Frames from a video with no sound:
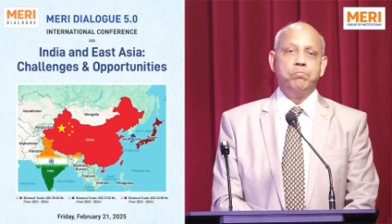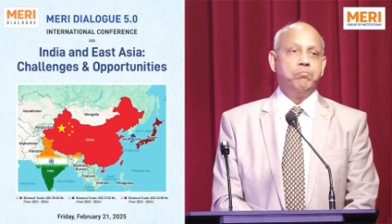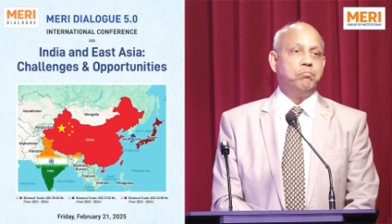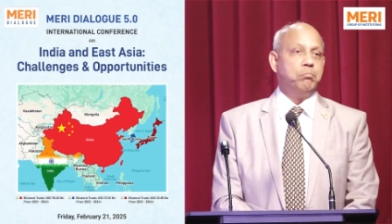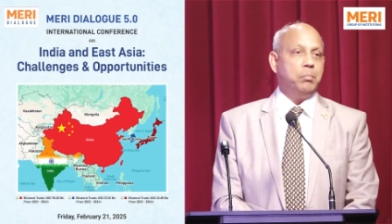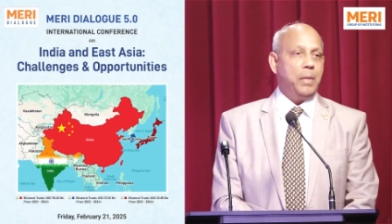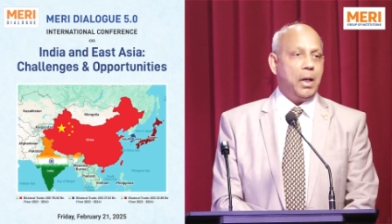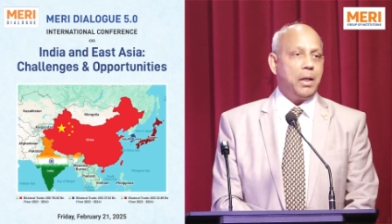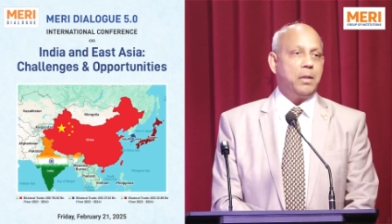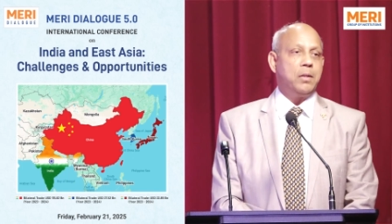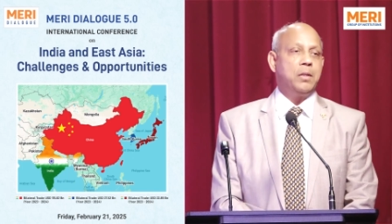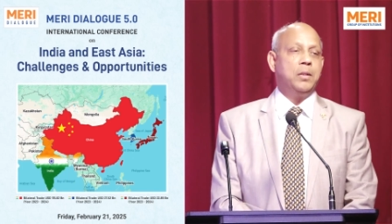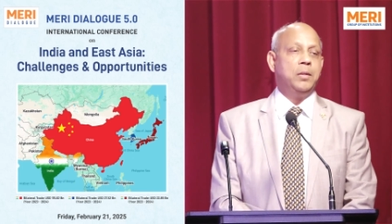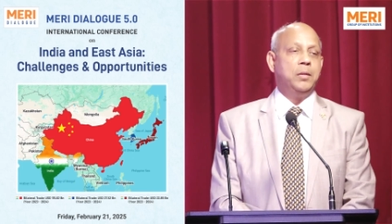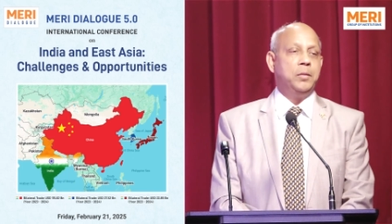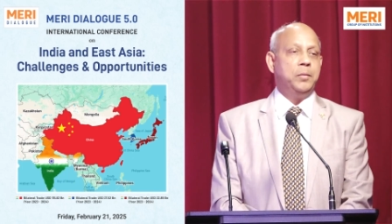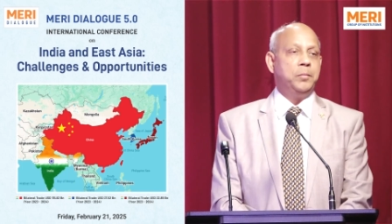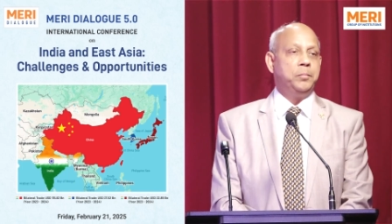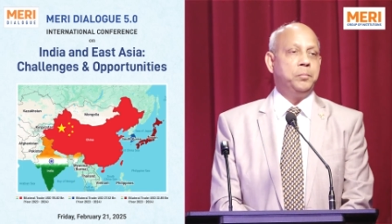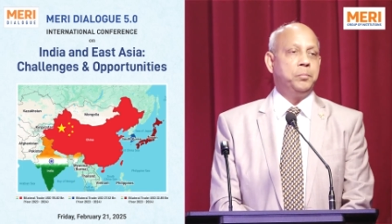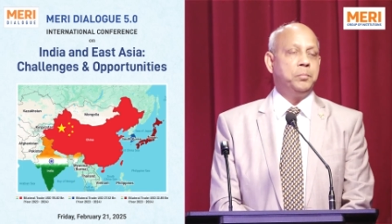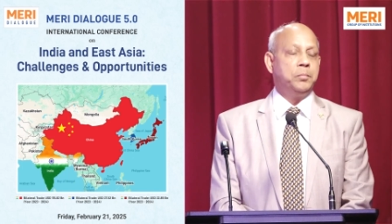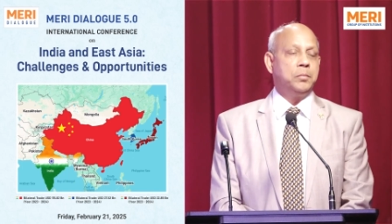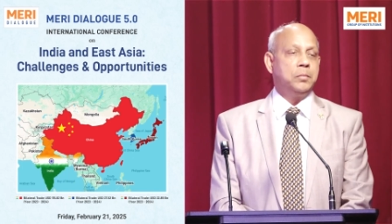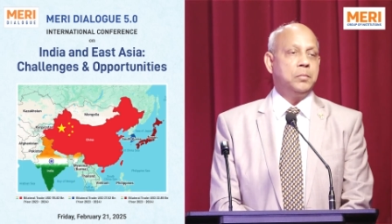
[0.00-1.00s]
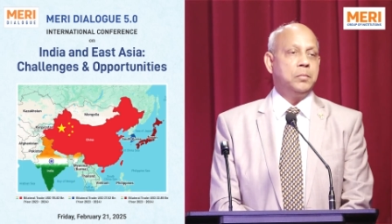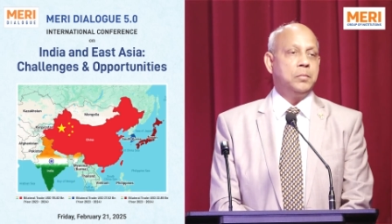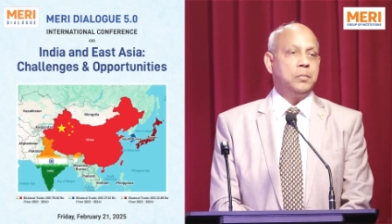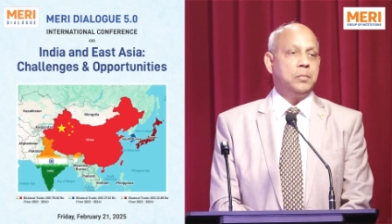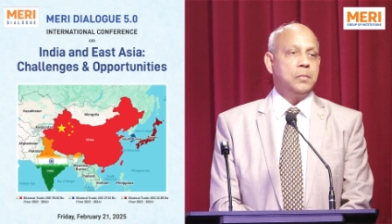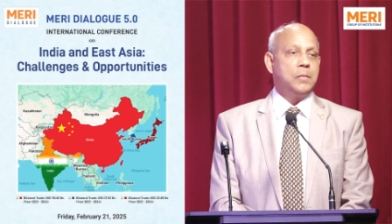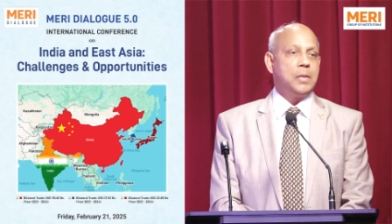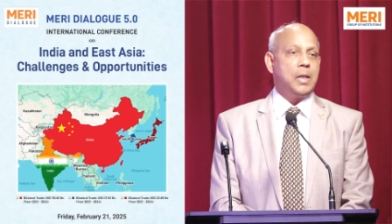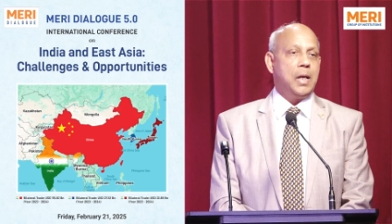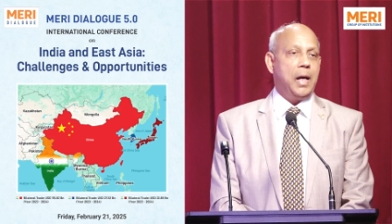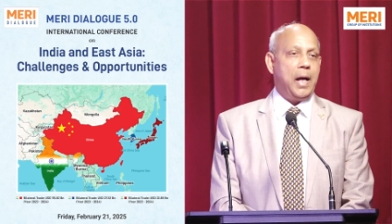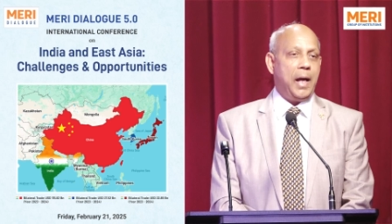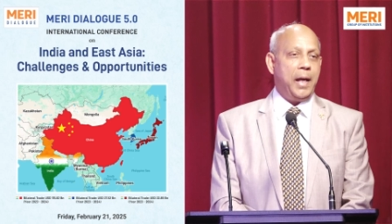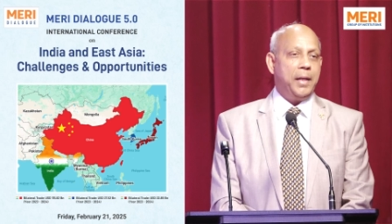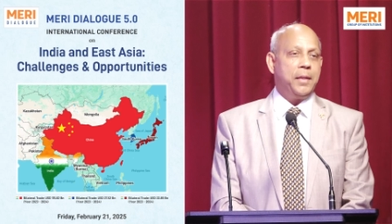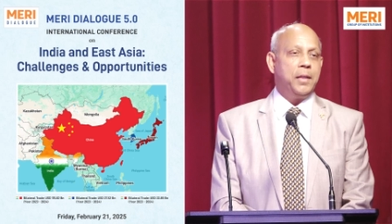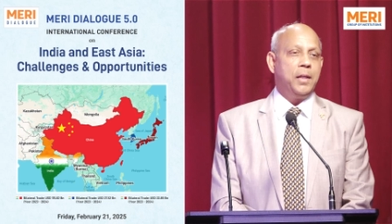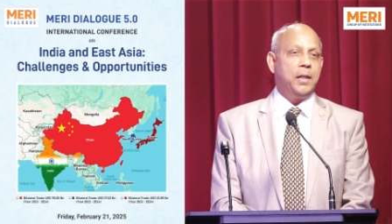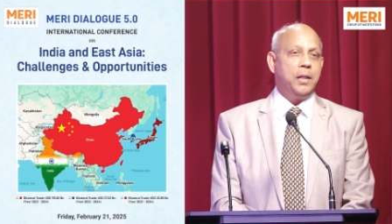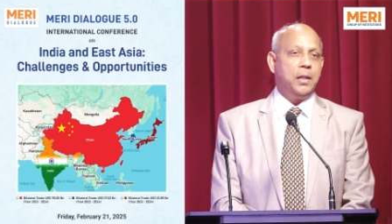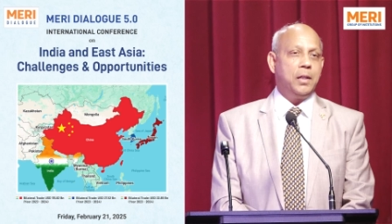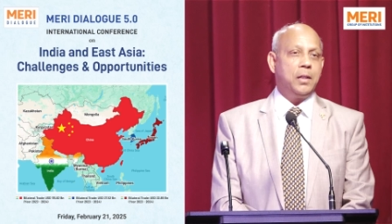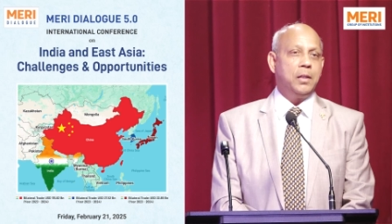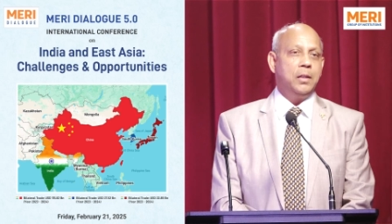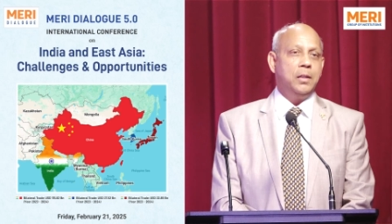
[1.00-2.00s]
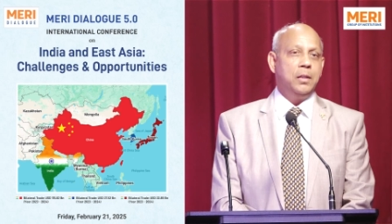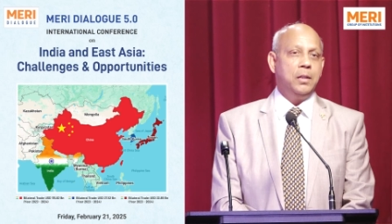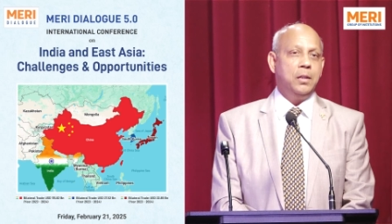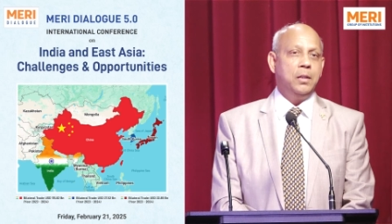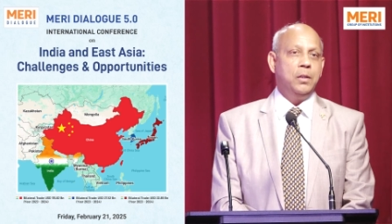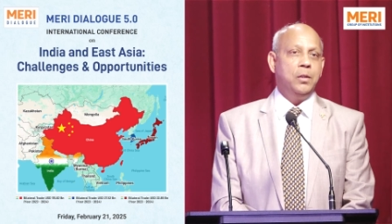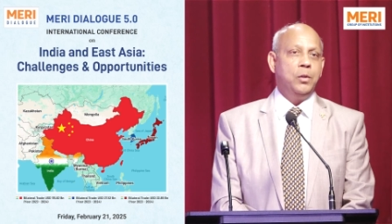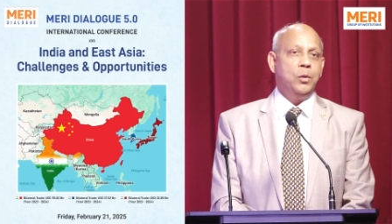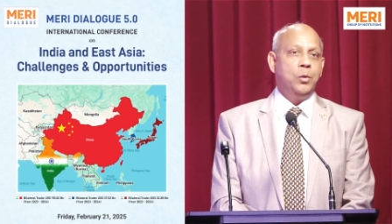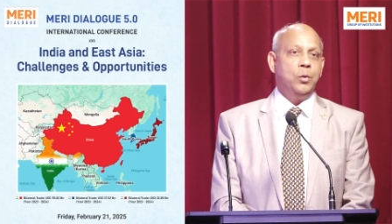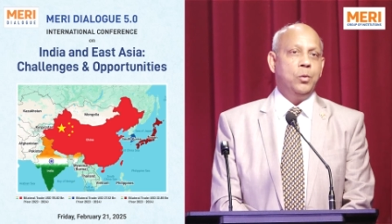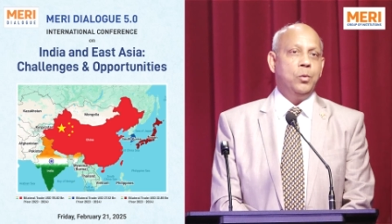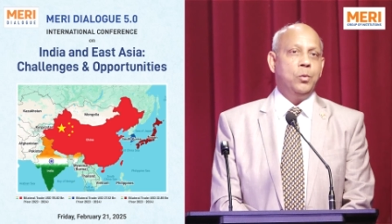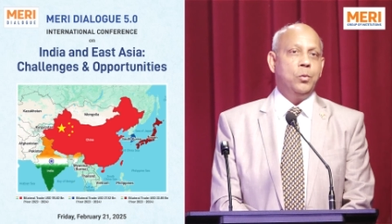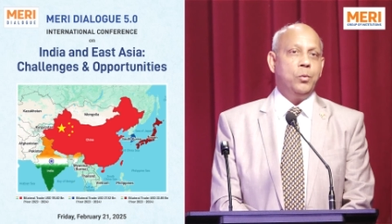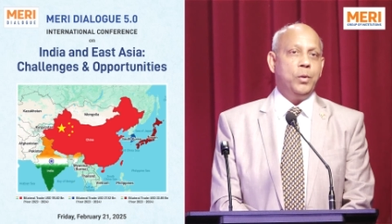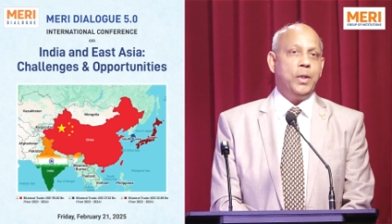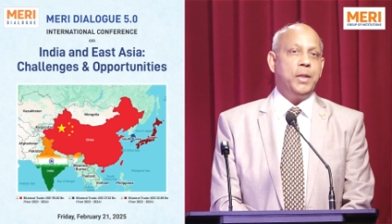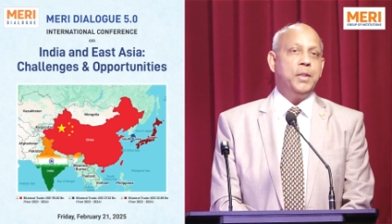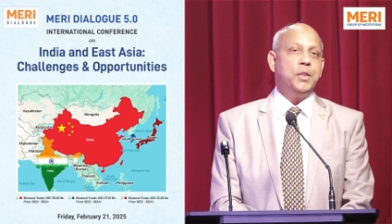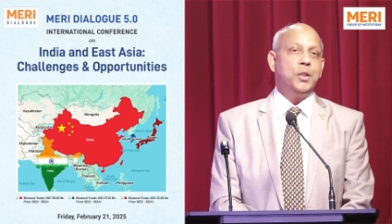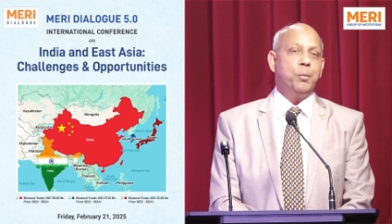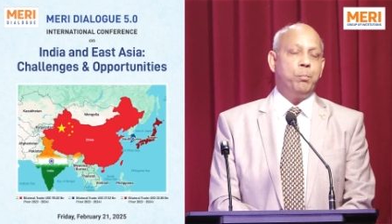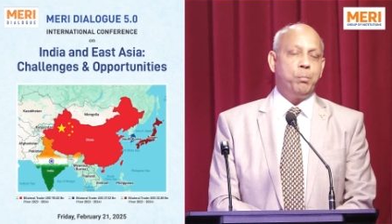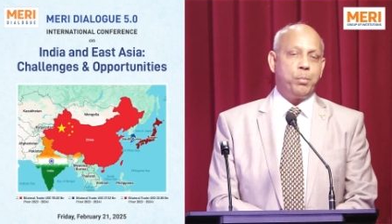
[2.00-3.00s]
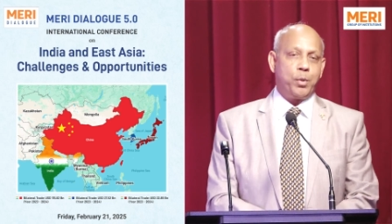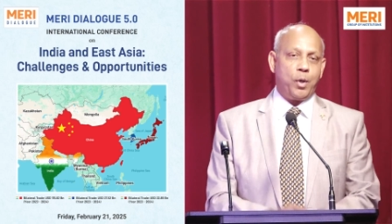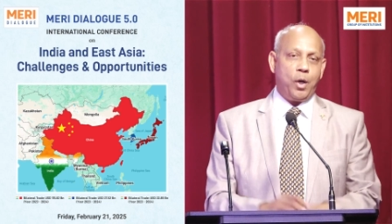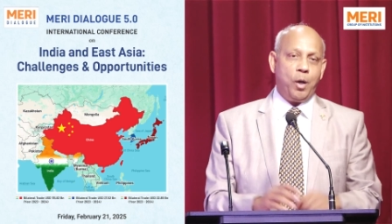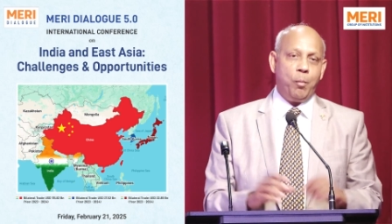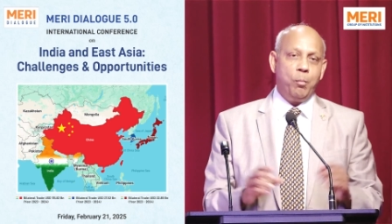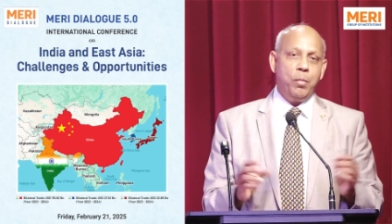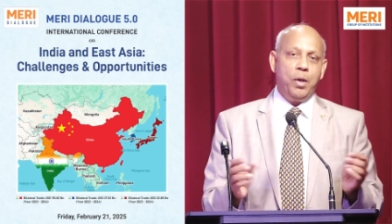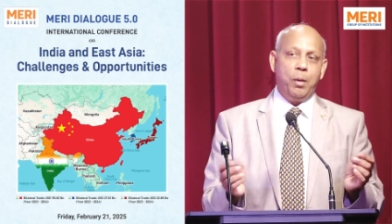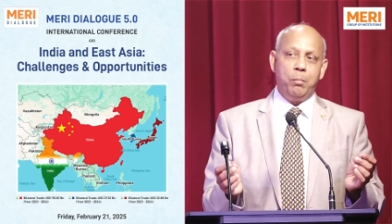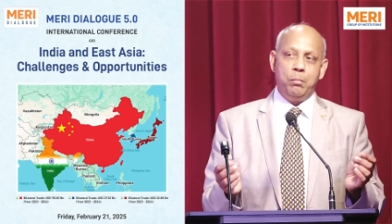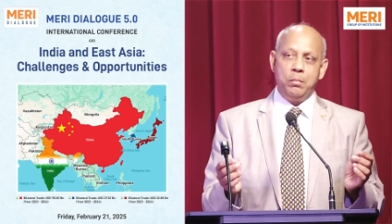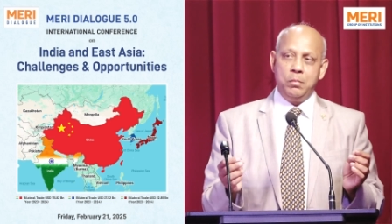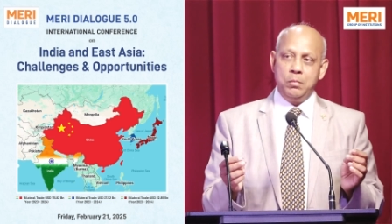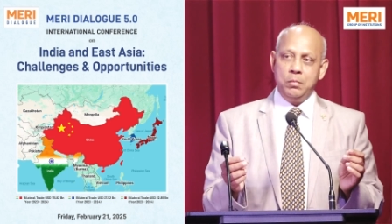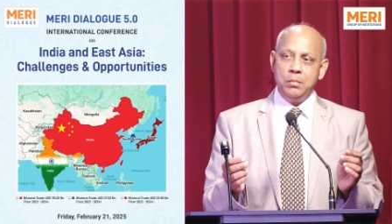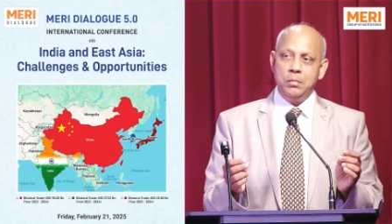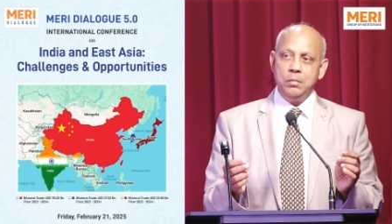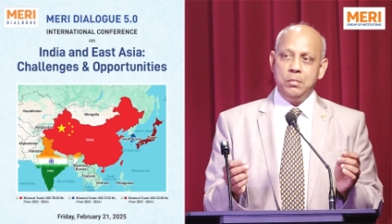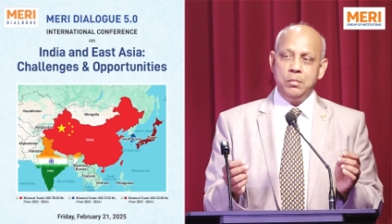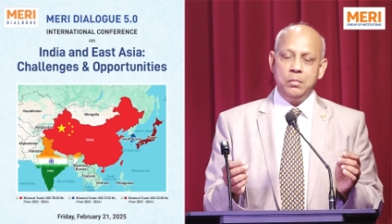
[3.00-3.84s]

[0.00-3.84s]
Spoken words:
But I think there is a problem